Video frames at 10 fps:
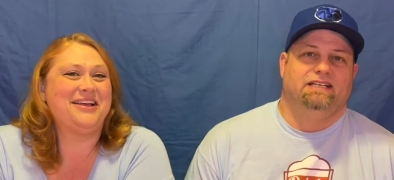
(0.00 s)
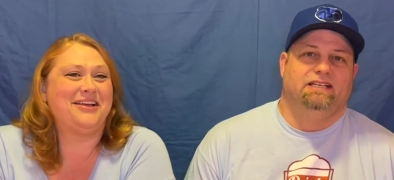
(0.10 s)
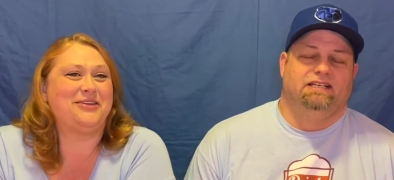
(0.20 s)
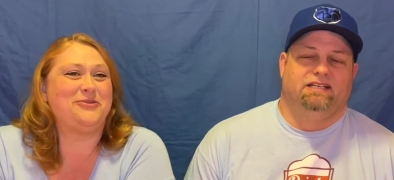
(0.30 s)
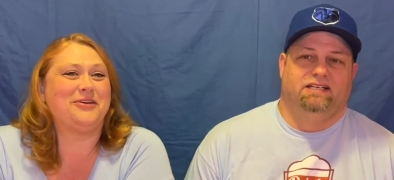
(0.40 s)
Speaker 1: like
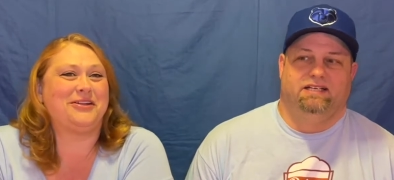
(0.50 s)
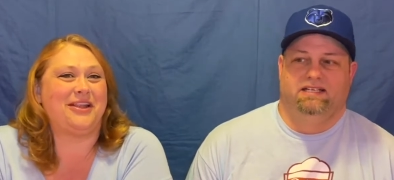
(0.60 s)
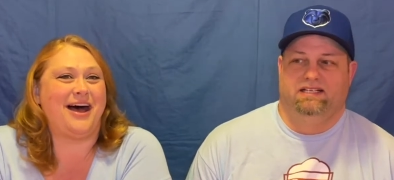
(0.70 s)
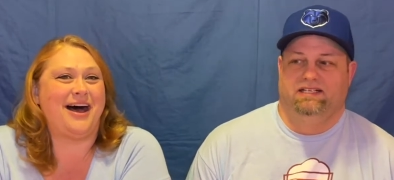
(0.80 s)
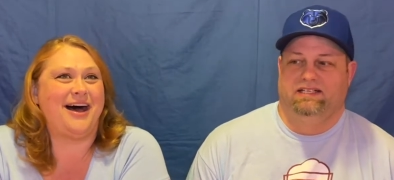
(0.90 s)
you get a
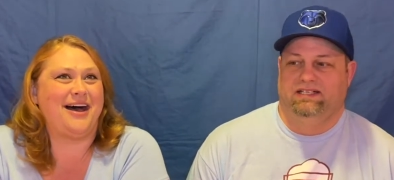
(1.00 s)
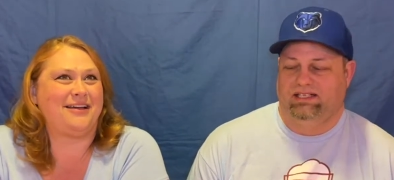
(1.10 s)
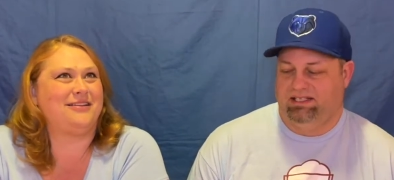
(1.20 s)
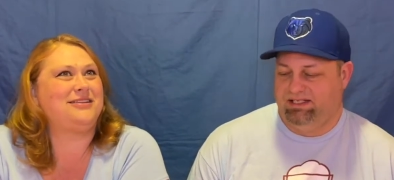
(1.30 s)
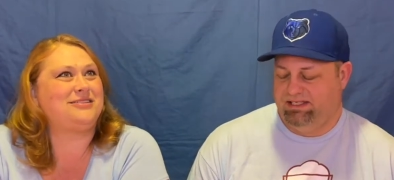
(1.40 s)
lot,
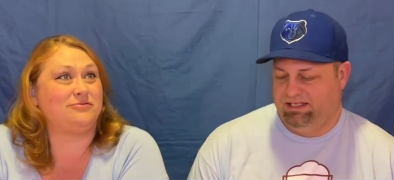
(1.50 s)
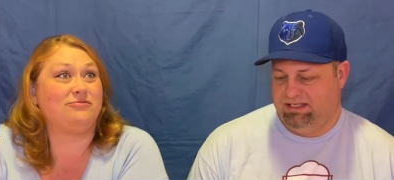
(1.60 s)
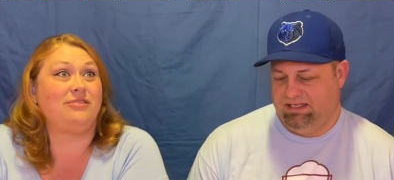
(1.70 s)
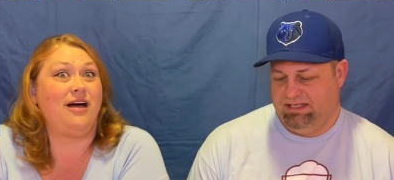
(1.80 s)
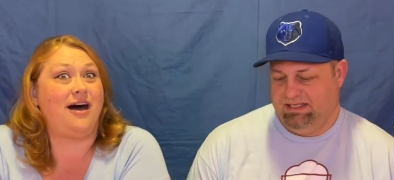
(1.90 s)
it's a
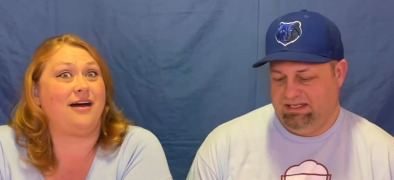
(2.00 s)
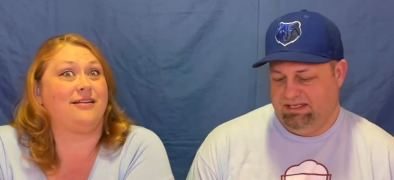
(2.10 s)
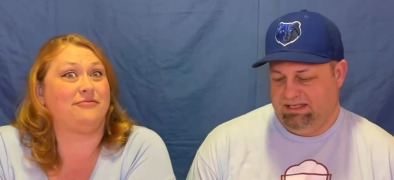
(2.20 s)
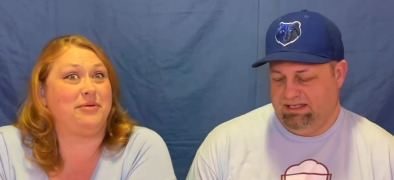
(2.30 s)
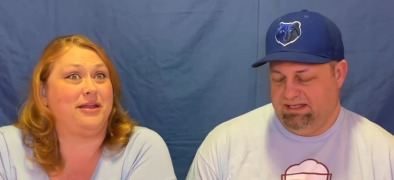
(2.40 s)
lot
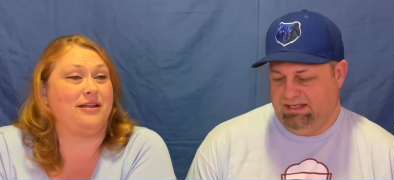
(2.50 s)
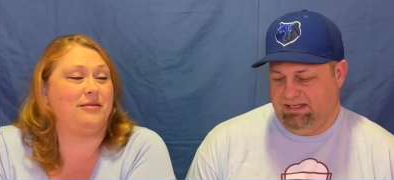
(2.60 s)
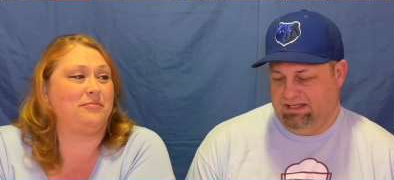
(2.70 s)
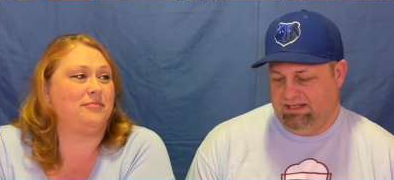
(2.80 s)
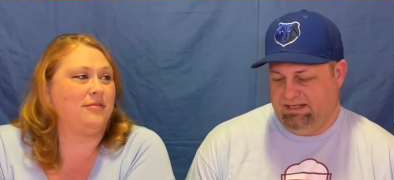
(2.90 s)
of peanut
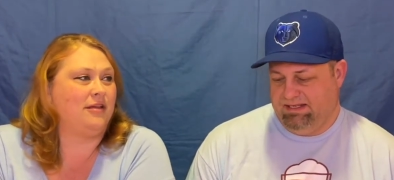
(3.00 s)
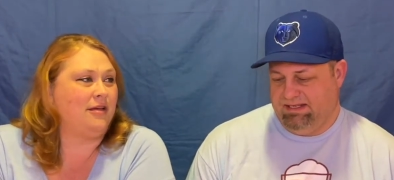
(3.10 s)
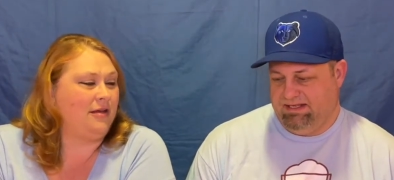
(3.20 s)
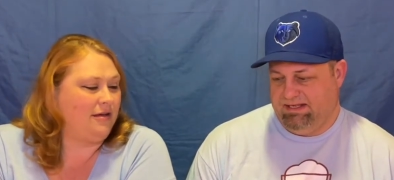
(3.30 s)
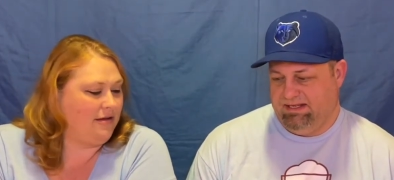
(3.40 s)

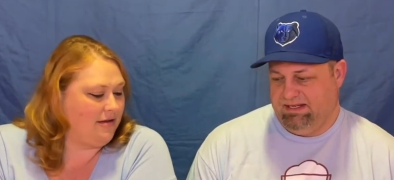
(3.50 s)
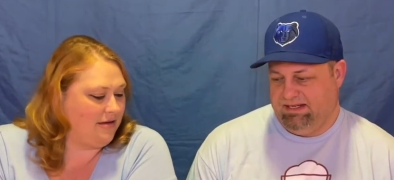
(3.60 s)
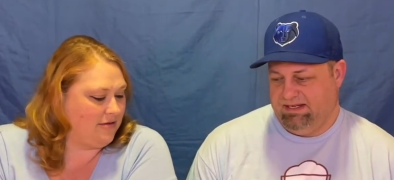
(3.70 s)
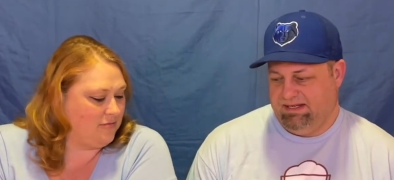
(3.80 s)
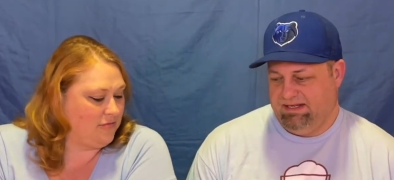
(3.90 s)

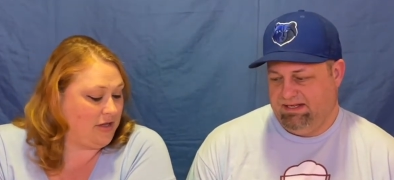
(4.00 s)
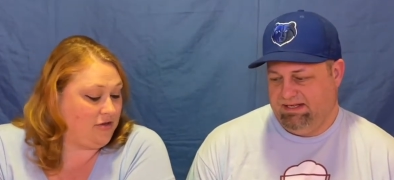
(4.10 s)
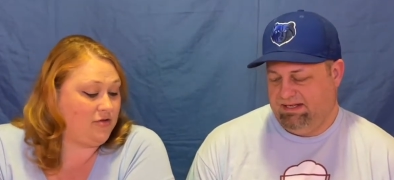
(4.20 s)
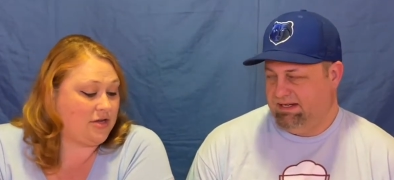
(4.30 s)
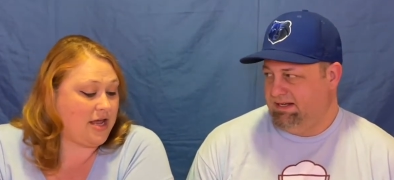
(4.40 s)
um, and
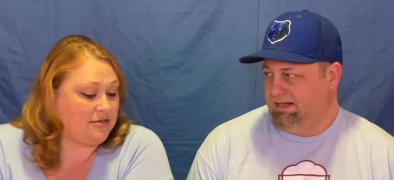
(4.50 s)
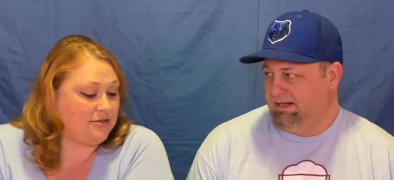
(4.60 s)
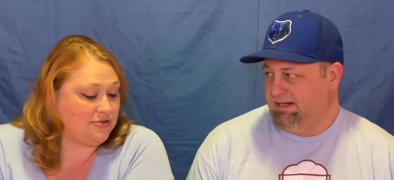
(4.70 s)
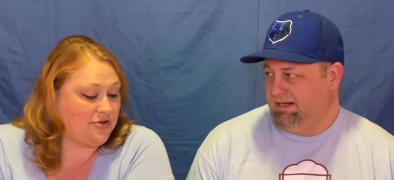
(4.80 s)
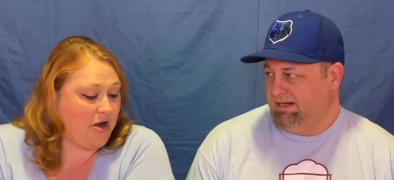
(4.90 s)
you can taste the
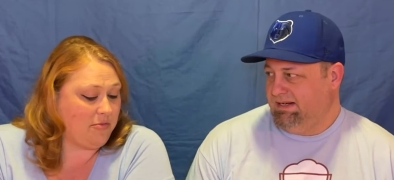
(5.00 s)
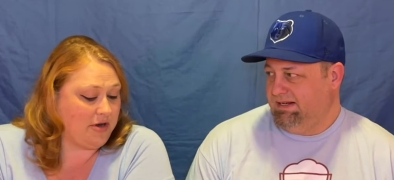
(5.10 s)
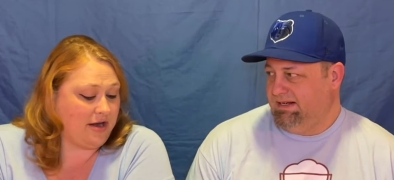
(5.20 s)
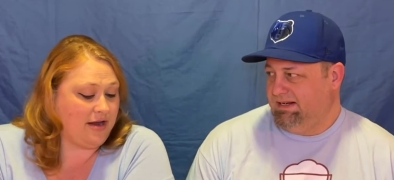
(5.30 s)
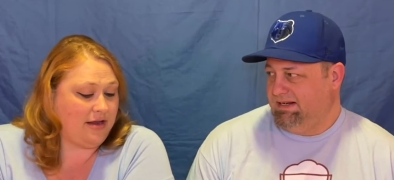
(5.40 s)

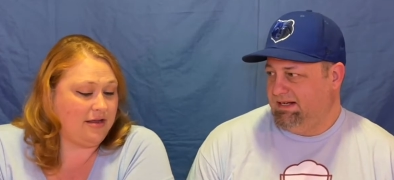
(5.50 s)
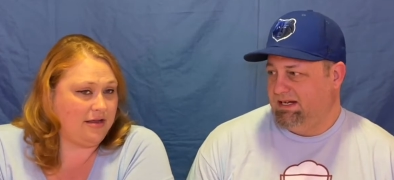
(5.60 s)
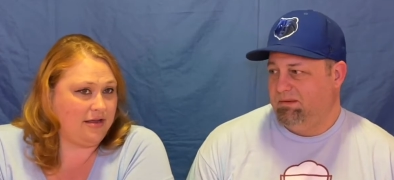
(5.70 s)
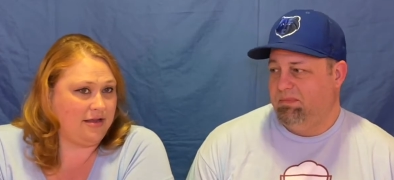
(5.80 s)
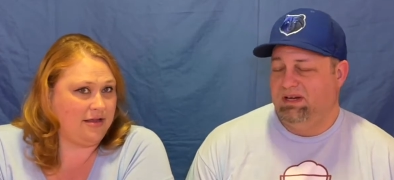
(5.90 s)
strawberry.
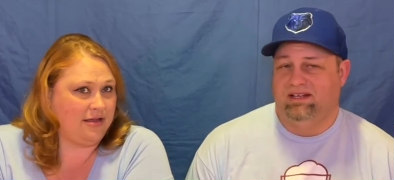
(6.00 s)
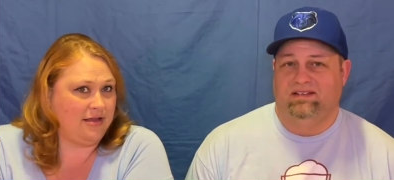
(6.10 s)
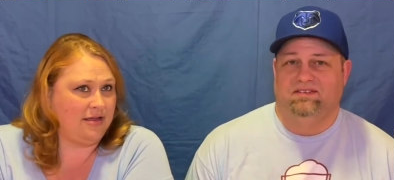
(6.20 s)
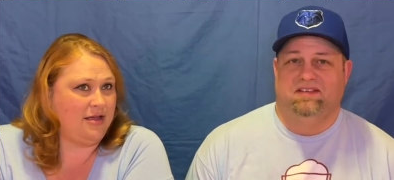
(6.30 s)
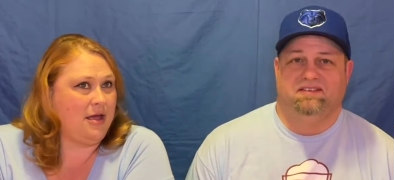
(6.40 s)
Speaker 2: But it
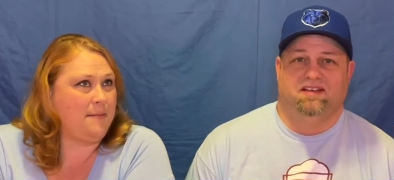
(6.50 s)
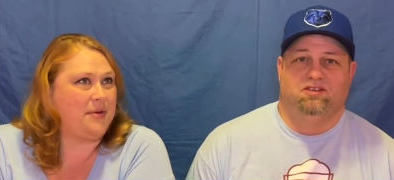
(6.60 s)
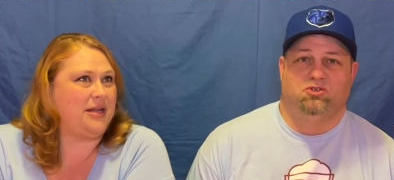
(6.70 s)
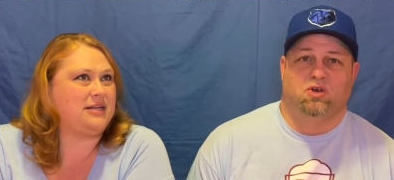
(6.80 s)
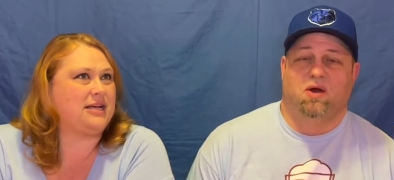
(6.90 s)
doesn't taste like but
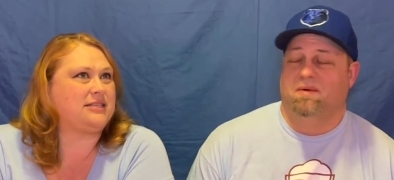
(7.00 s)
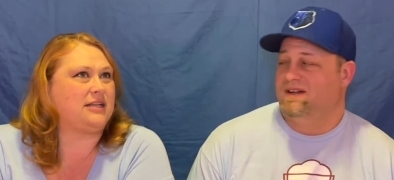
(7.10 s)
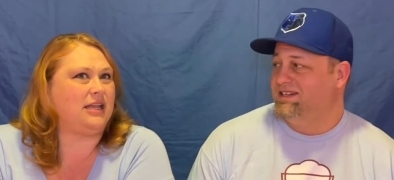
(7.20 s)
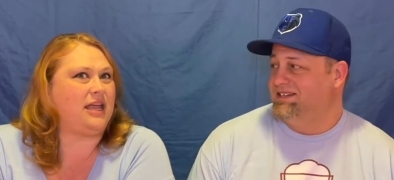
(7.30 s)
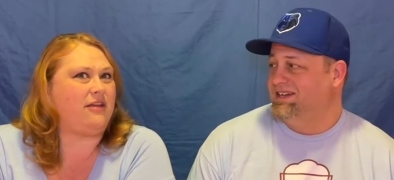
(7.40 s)
it strawberry. Doesn't
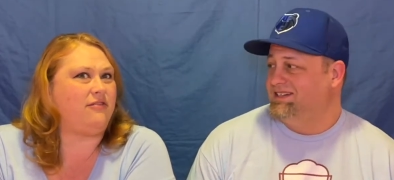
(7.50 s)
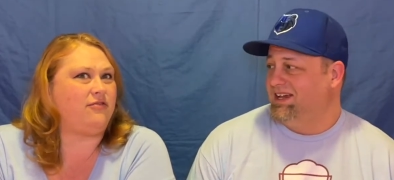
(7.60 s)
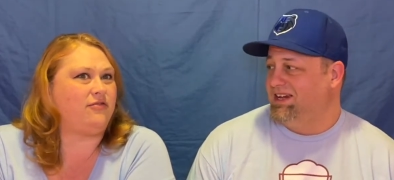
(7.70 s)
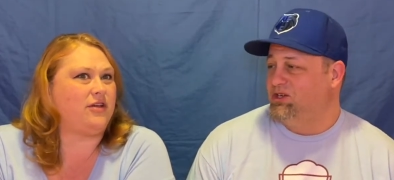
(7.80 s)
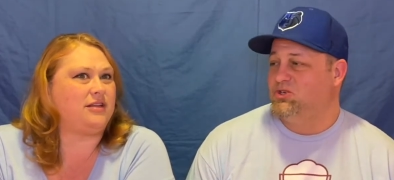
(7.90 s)
leave, it tastes
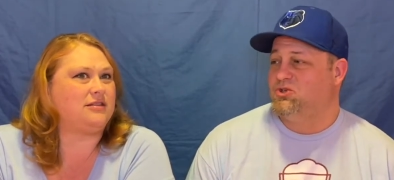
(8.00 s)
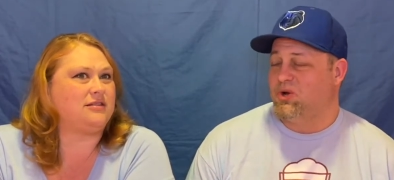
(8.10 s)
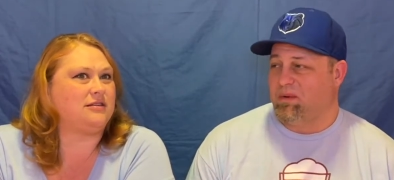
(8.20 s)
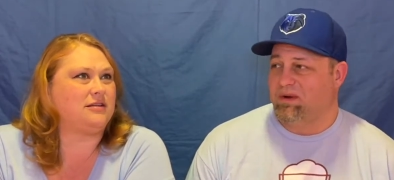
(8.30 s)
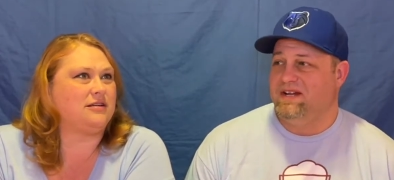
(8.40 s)
like
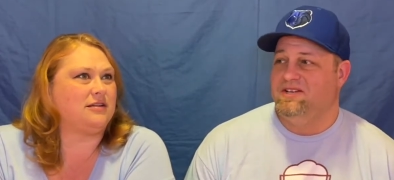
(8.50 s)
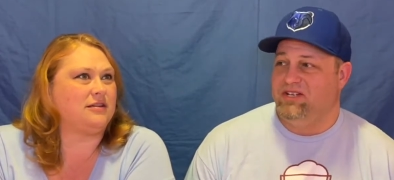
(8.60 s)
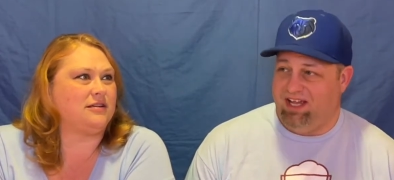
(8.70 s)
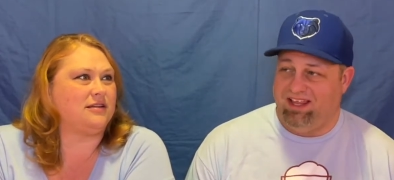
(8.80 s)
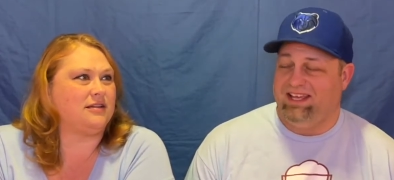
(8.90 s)
strawberry
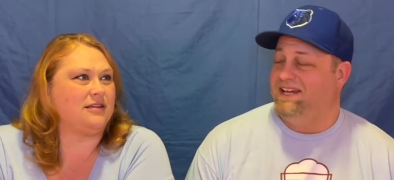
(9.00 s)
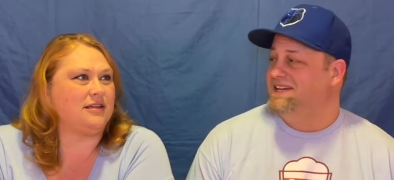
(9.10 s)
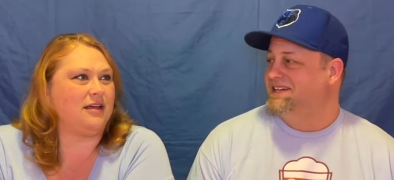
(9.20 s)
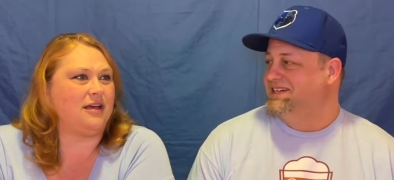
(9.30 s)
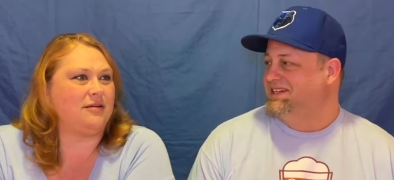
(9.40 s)
jelly.
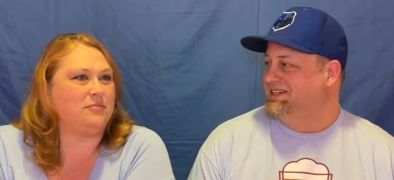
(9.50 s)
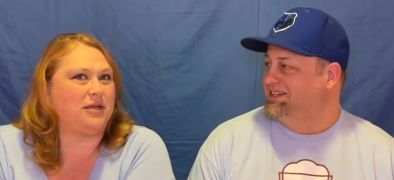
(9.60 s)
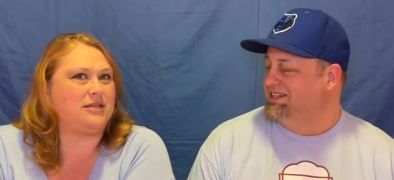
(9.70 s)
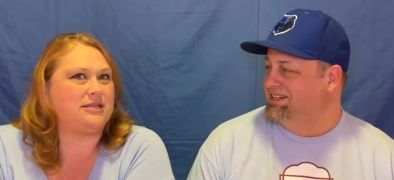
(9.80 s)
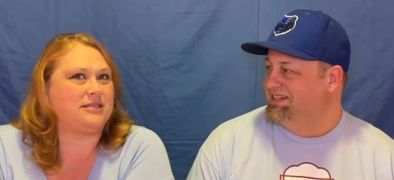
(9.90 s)
Speaker 1: Yeah, but it
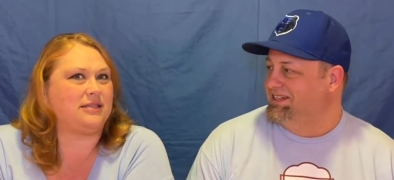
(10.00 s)
doesn't